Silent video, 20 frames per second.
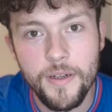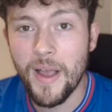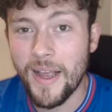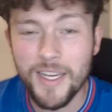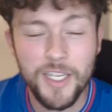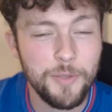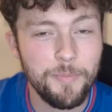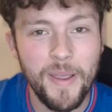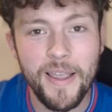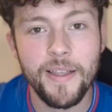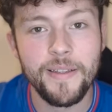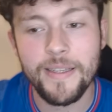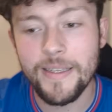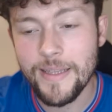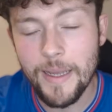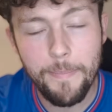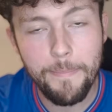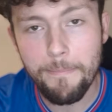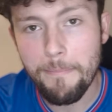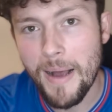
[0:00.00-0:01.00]
I expected
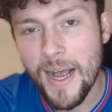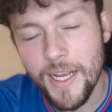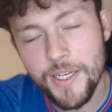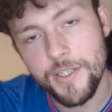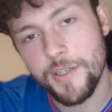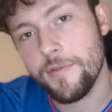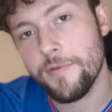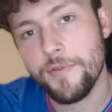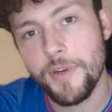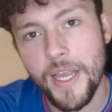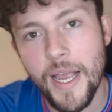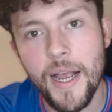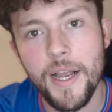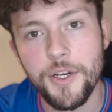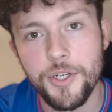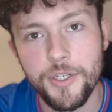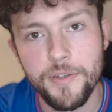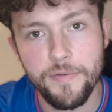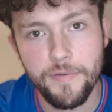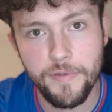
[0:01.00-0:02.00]
a massive
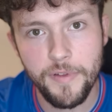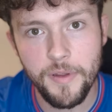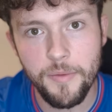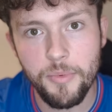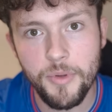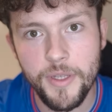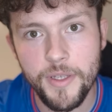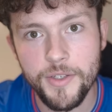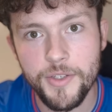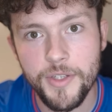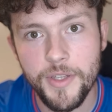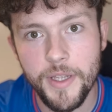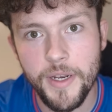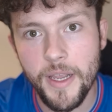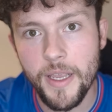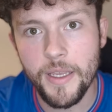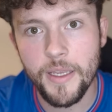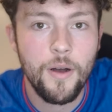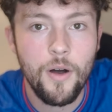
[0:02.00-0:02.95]
reaction for the players tonight.